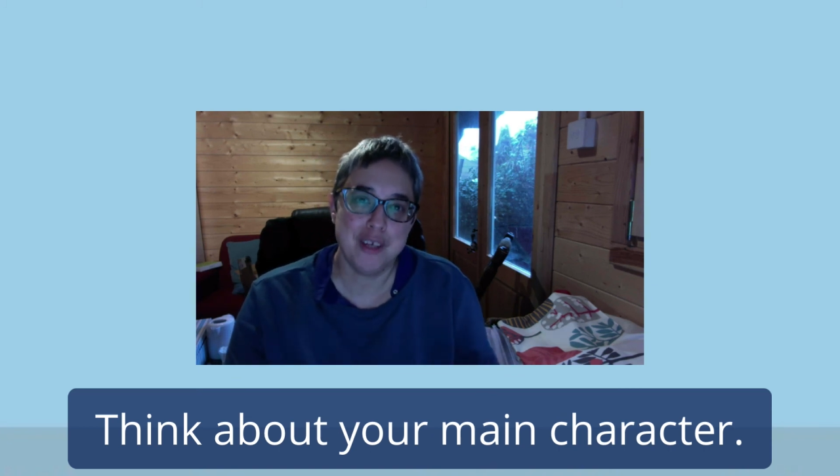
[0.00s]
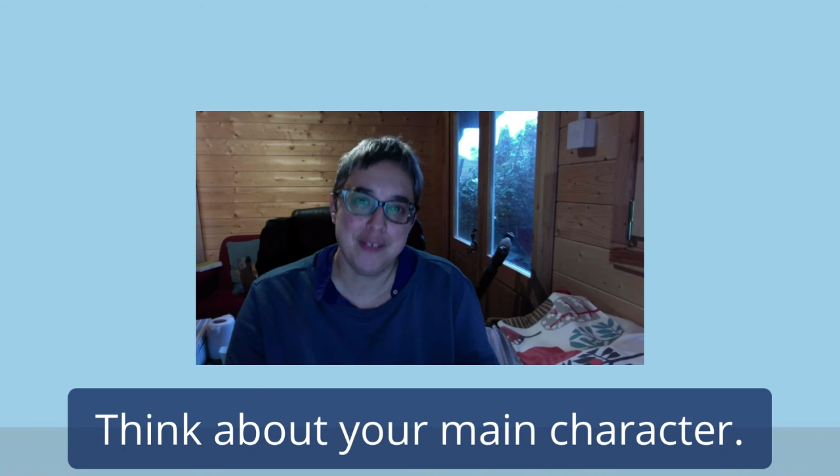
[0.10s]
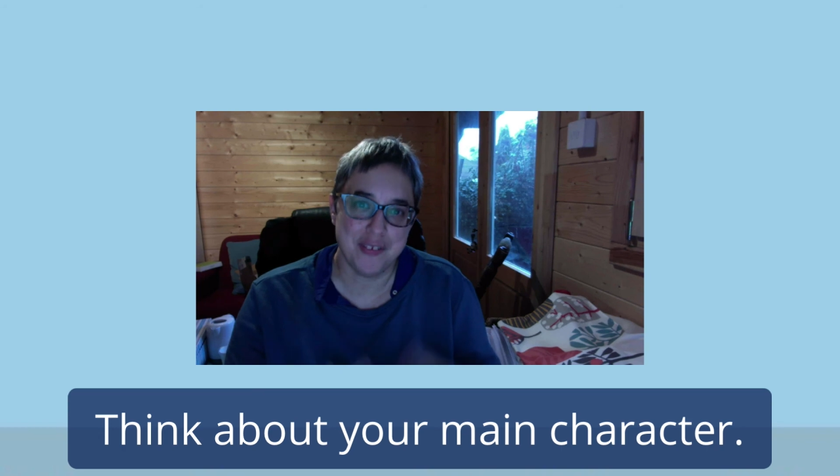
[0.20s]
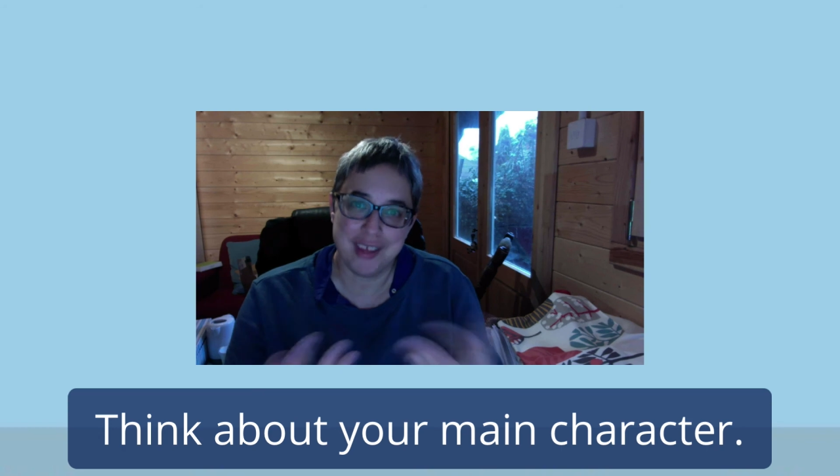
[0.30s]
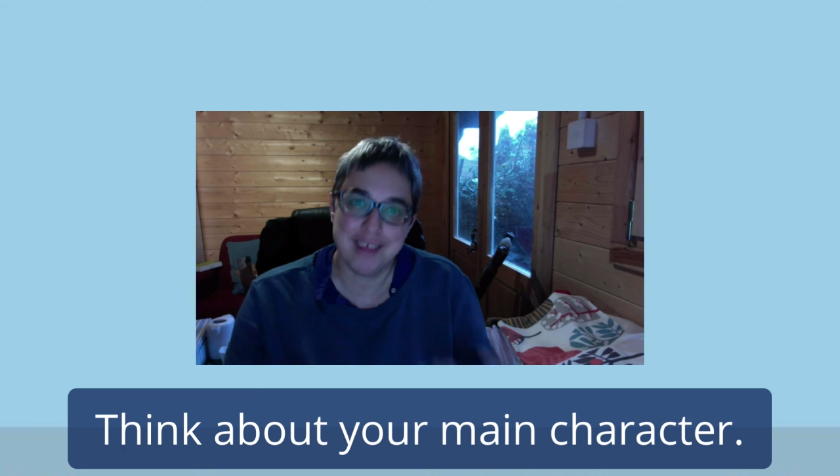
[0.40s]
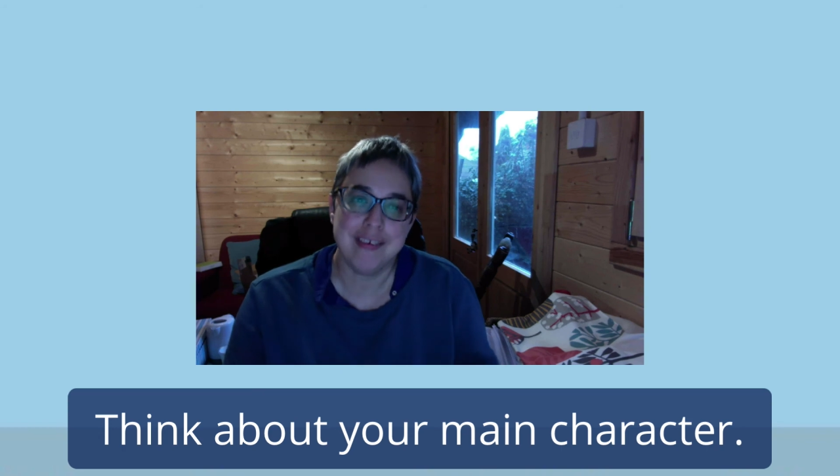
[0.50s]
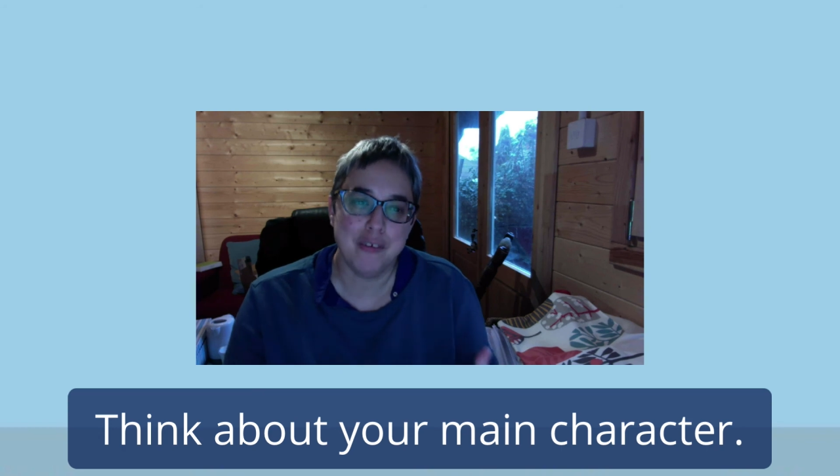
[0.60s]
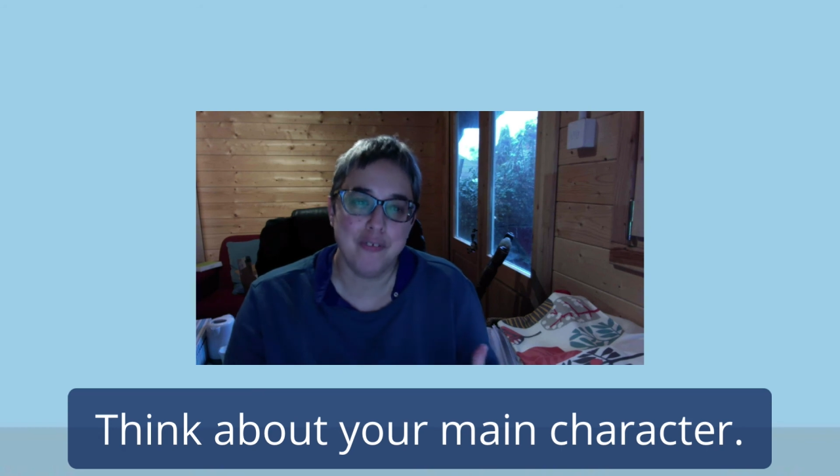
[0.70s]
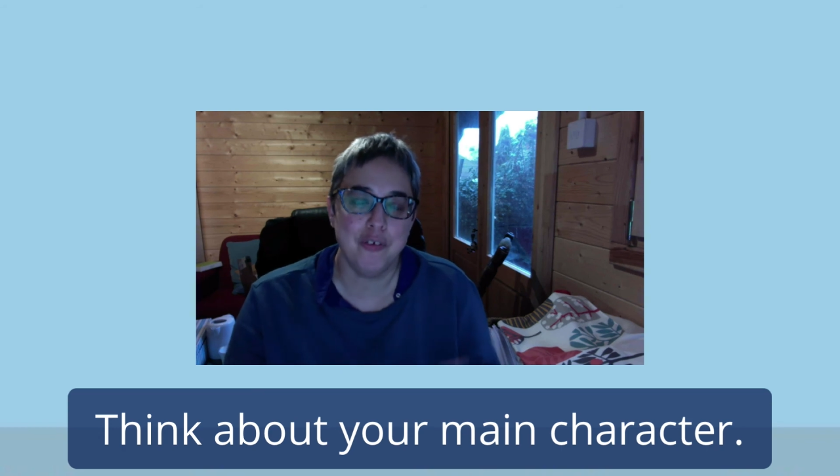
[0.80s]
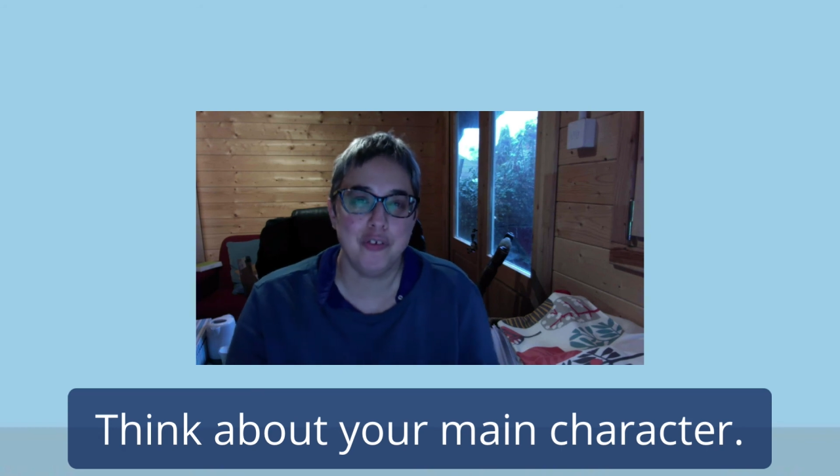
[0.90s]
the setting
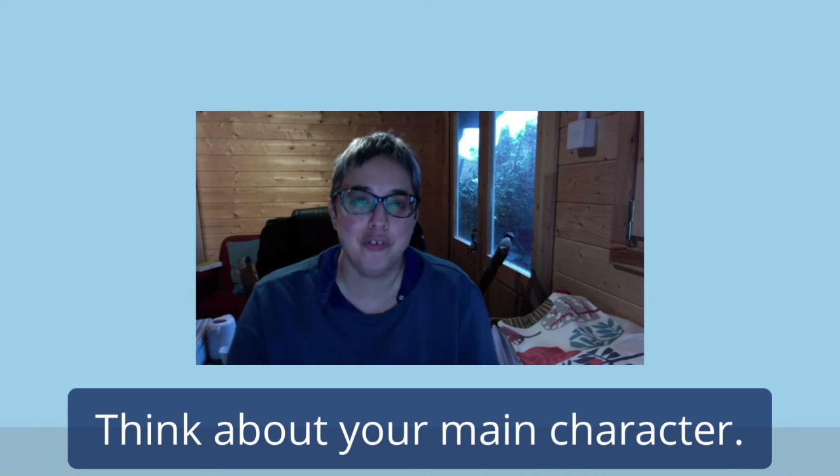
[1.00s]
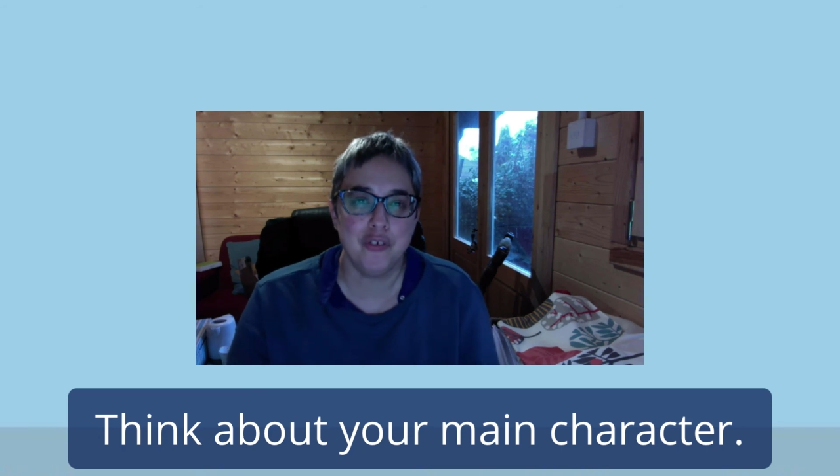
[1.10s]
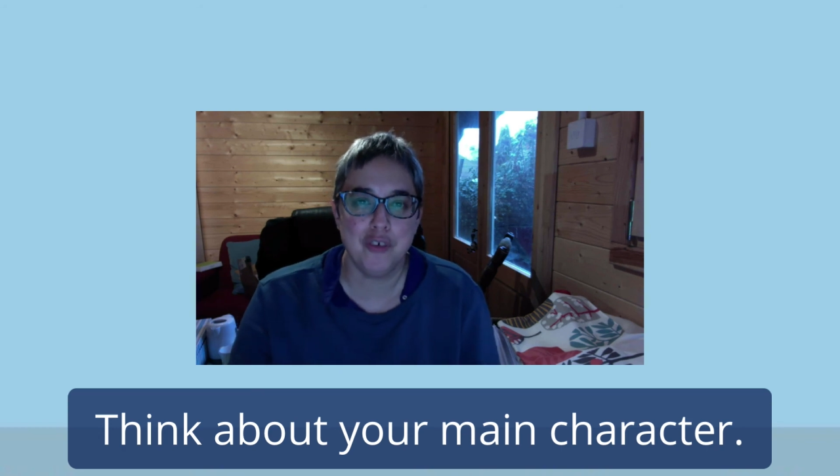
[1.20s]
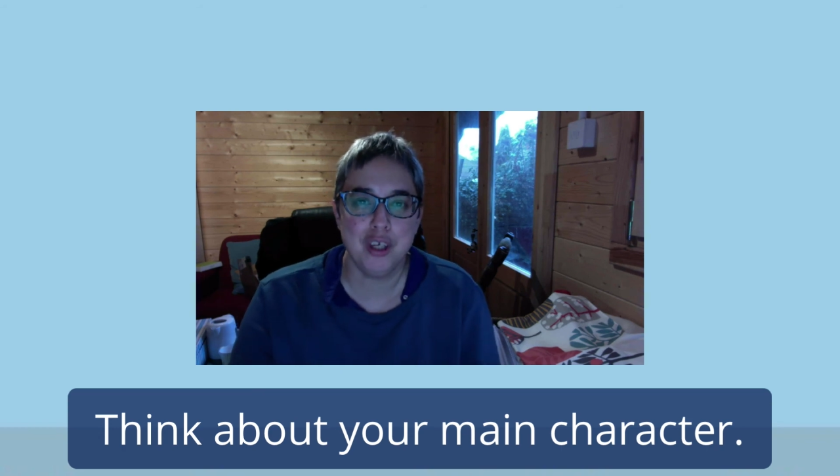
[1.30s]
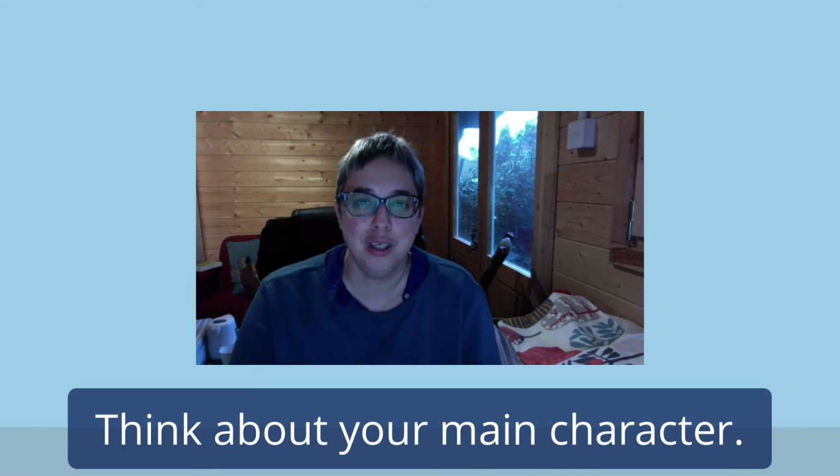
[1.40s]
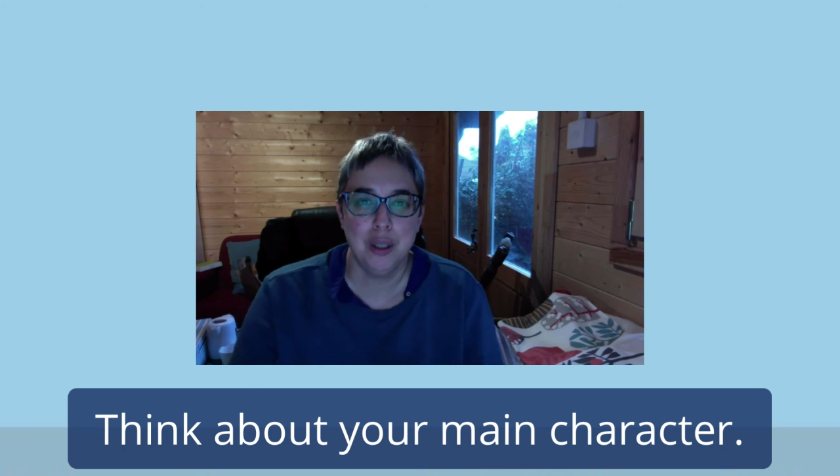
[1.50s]
of your story,